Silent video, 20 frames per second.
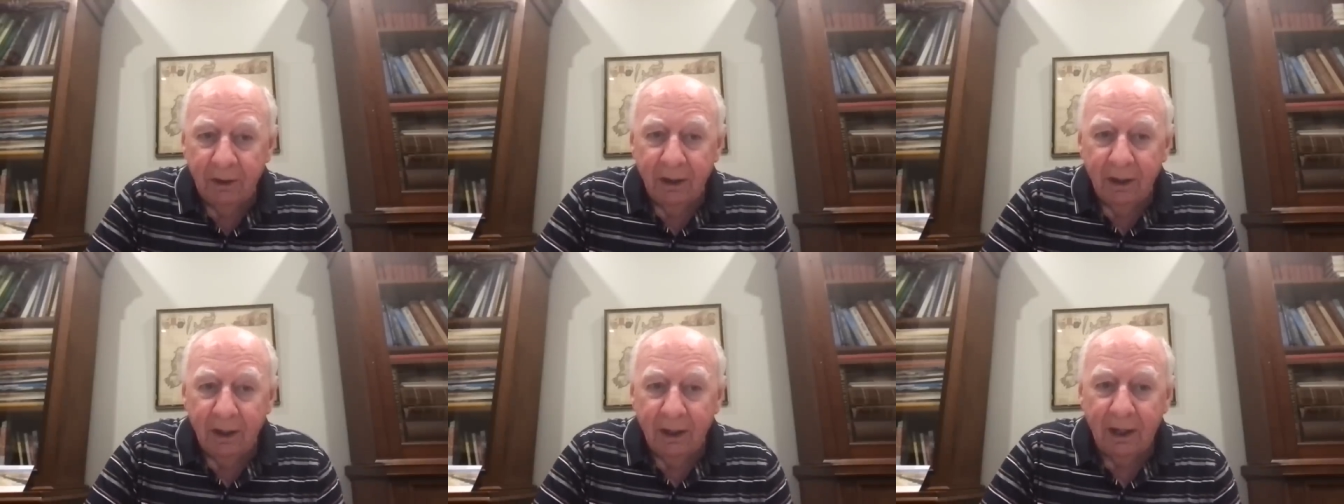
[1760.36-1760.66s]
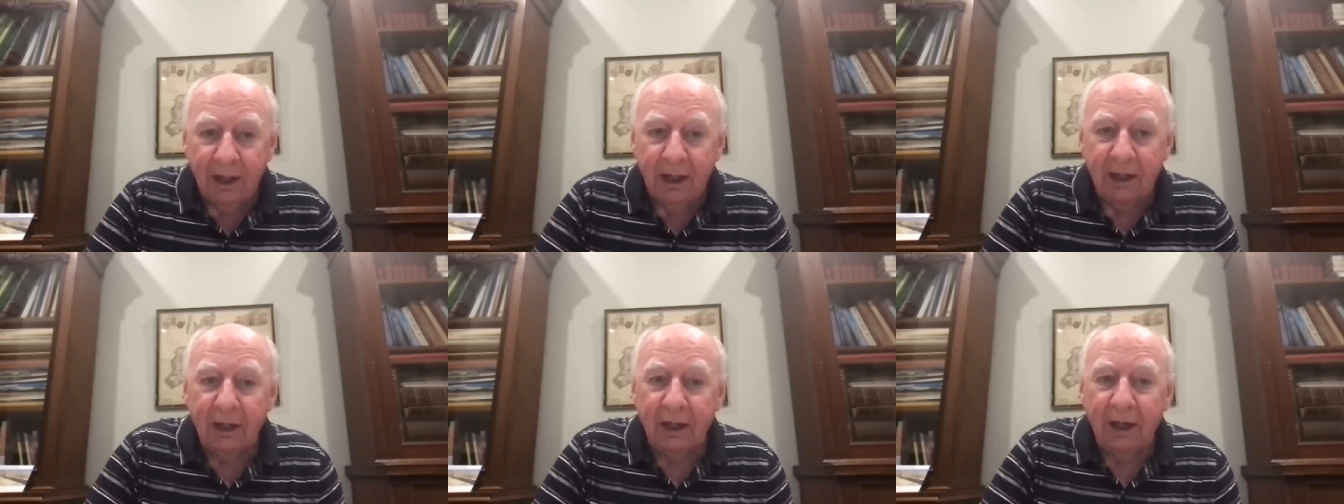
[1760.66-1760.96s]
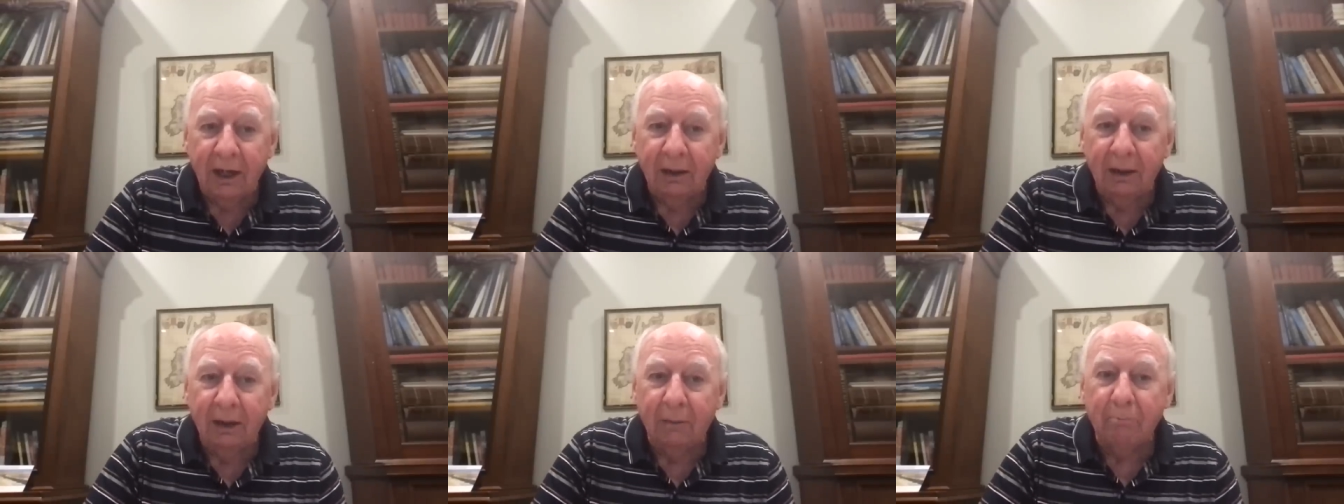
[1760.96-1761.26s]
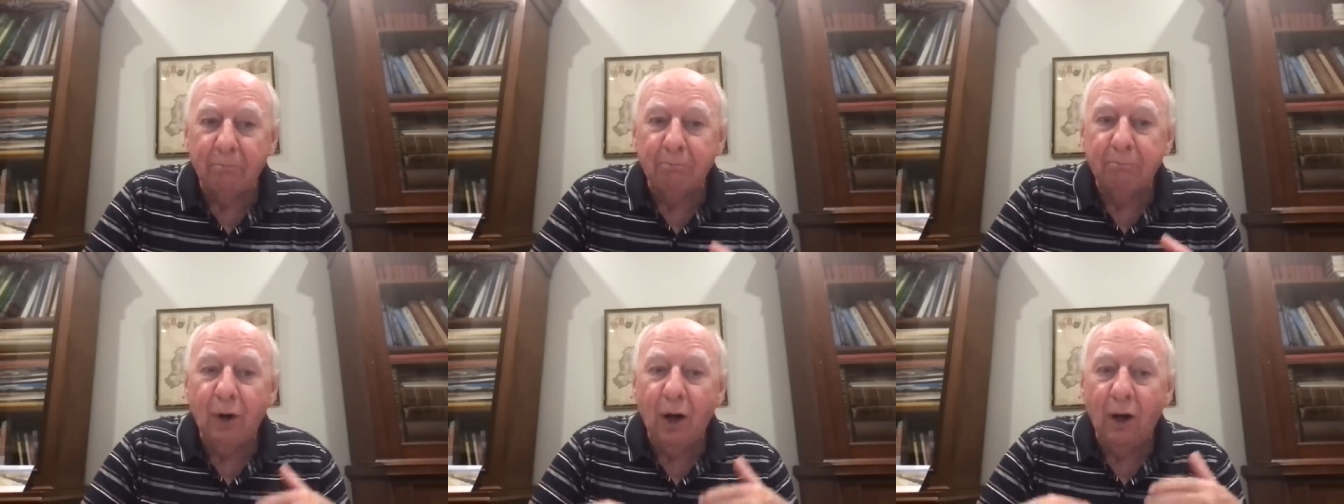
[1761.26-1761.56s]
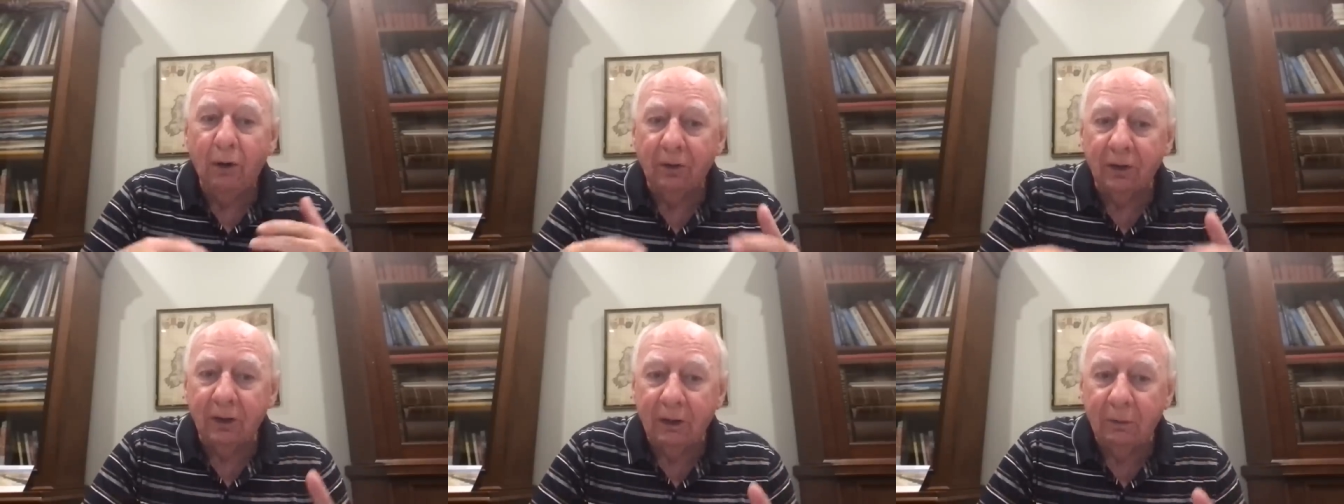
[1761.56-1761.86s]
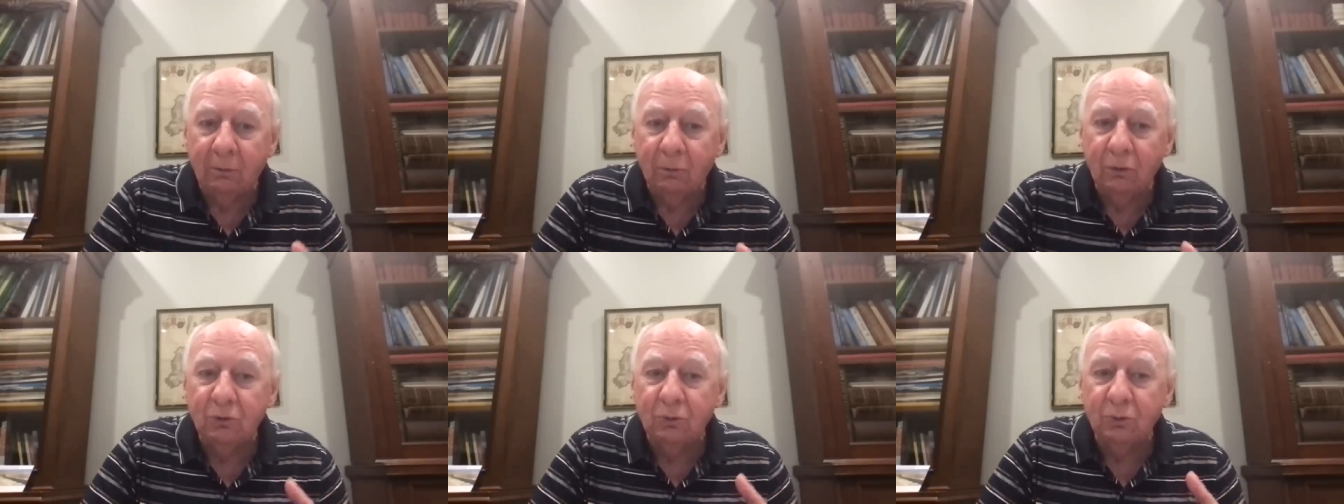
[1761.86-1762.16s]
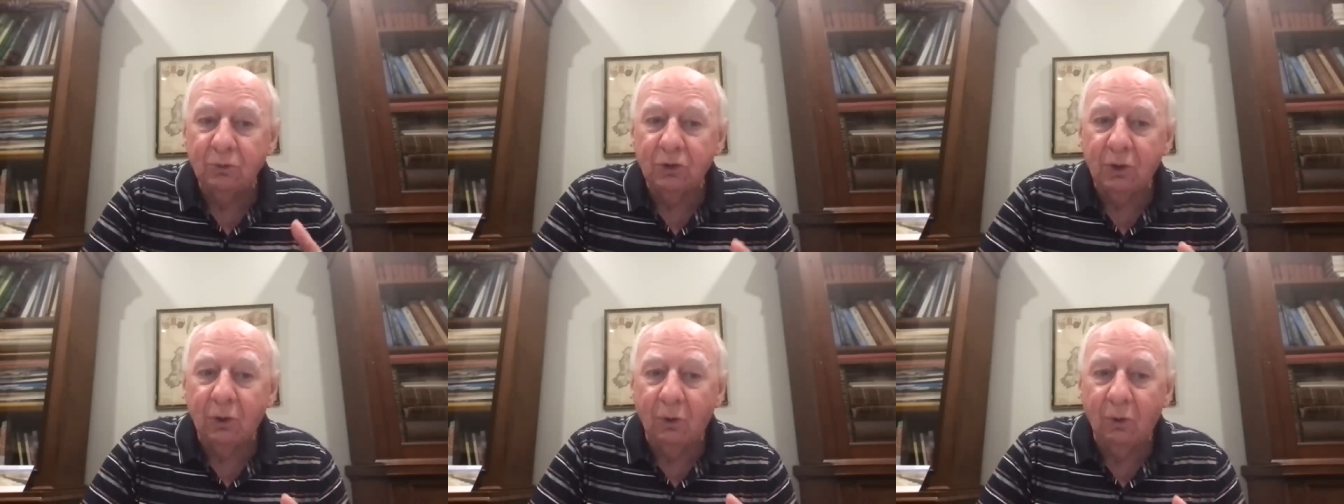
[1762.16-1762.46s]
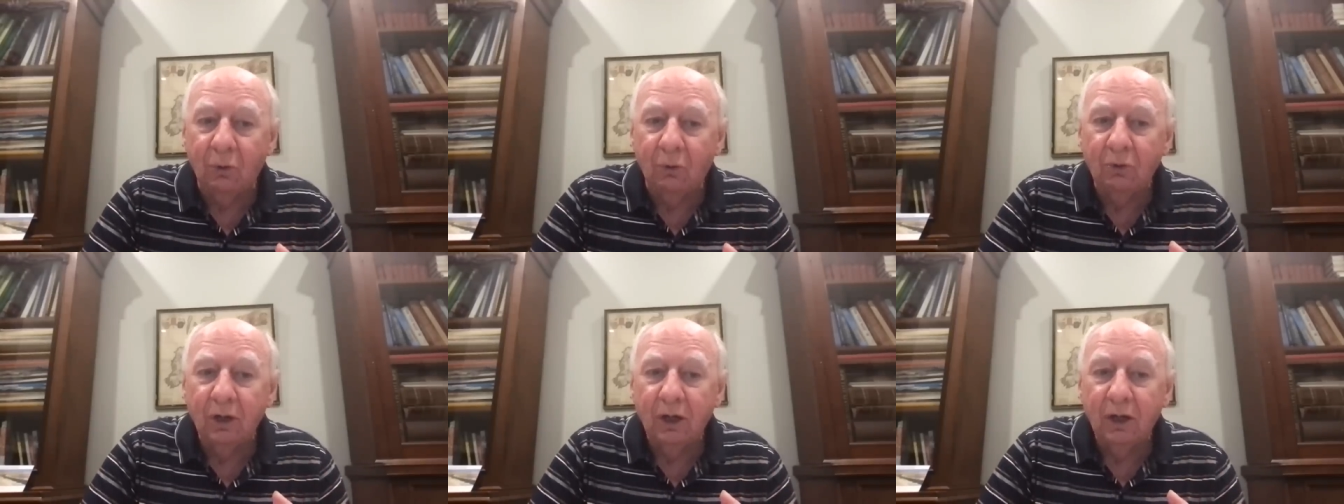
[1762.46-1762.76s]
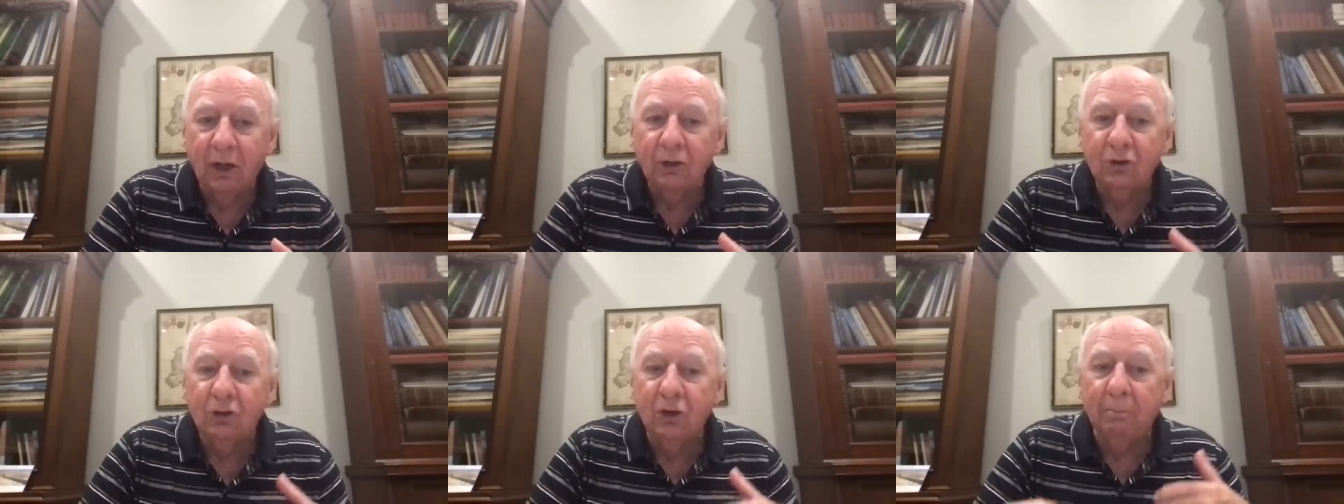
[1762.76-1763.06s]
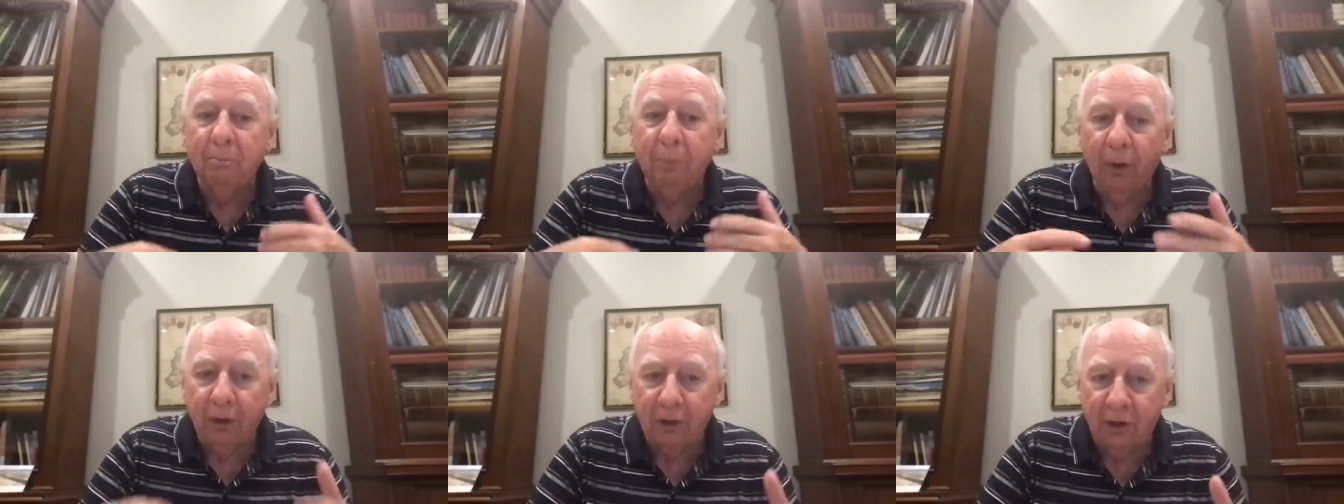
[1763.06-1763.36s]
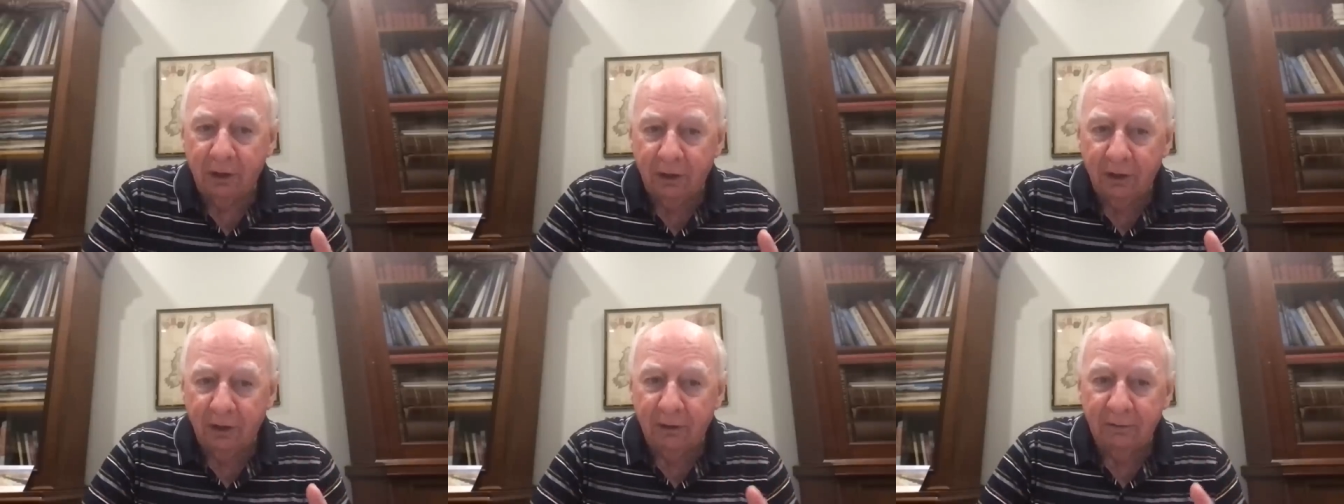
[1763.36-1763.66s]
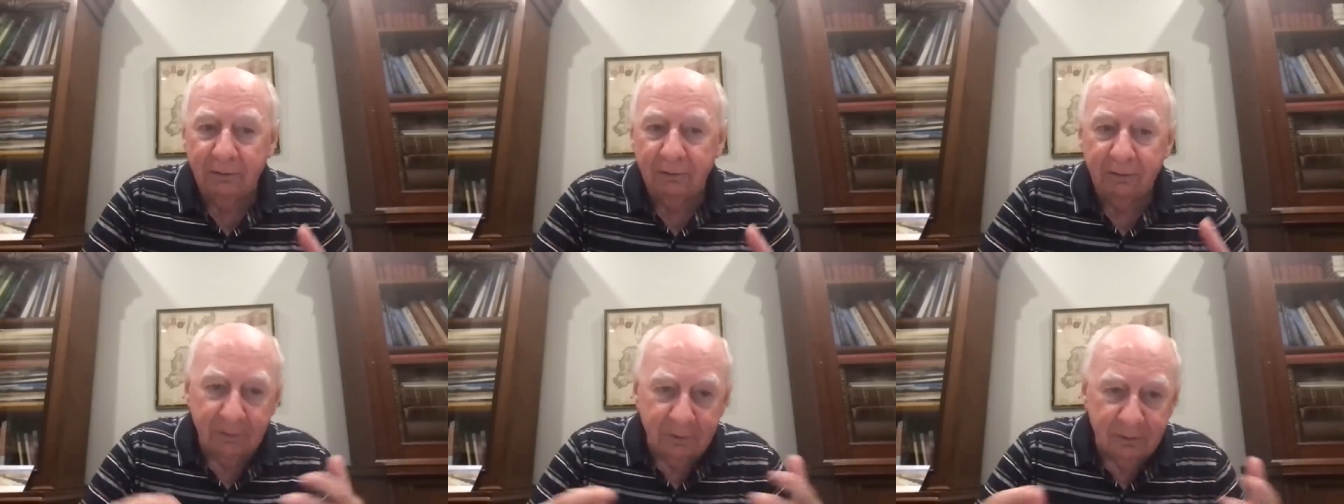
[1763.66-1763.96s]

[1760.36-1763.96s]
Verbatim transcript: uh, a, a, protein which was called tuberculin